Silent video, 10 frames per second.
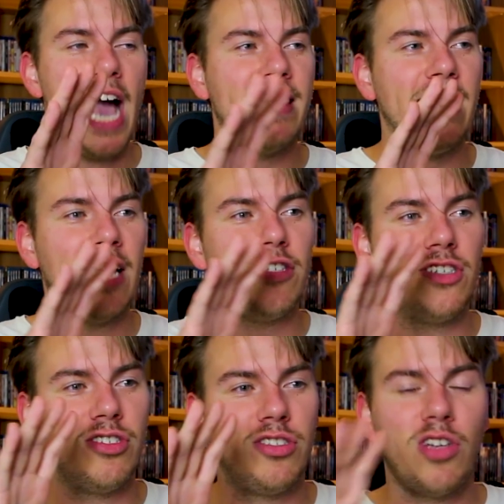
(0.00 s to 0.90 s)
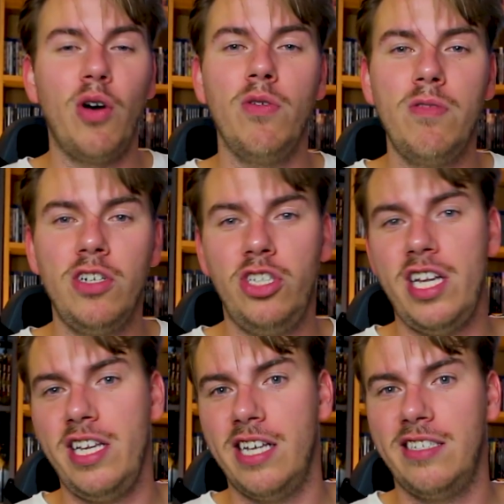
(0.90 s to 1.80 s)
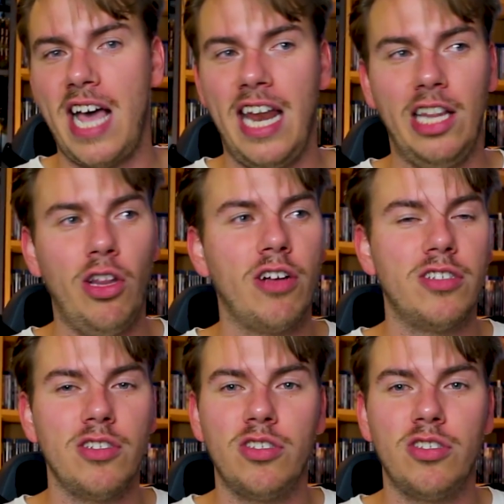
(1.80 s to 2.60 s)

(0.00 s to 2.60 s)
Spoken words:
I think that's just so genius and it looks